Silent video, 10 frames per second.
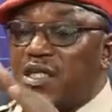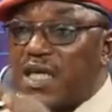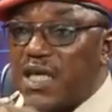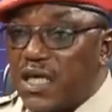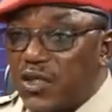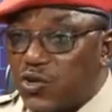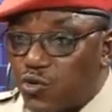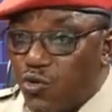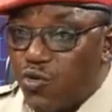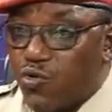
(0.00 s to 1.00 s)
The
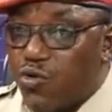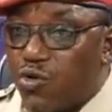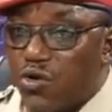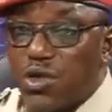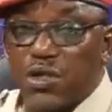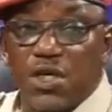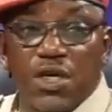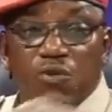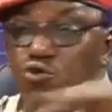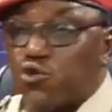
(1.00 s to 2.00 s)
so-called
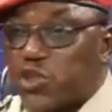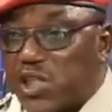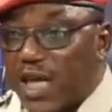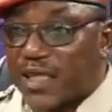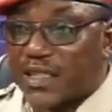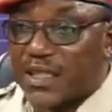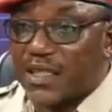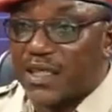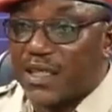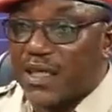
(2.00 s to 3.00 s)

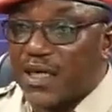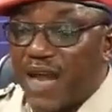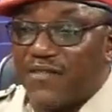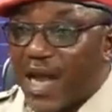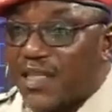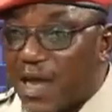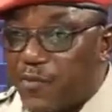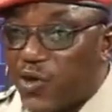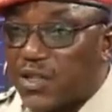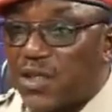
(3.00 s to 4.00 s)
courtiers and
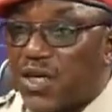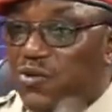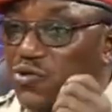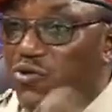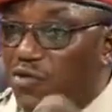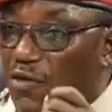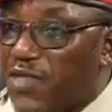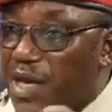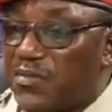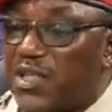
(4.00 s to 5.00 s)
veranda boys, none
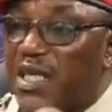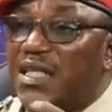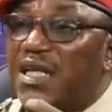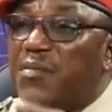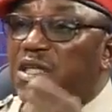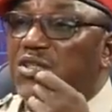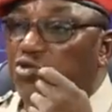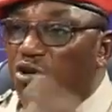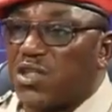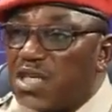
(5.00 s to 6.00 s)
of them,
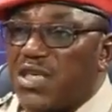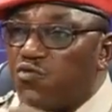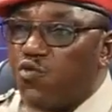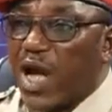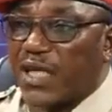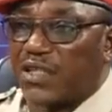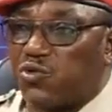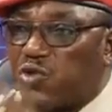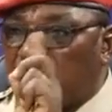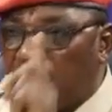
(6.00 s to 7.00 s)
thought it wise
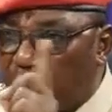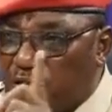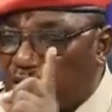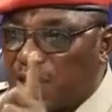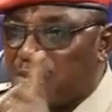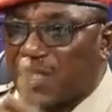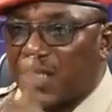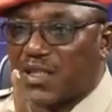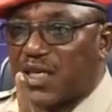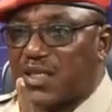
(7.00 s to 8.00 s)
to save his image
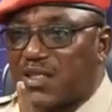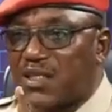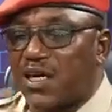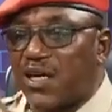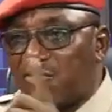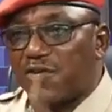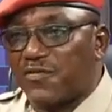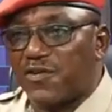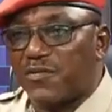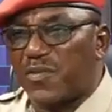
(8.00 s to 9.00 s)
and integrity to
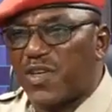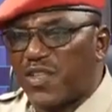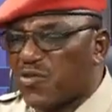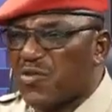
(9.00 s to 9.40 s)
inform him.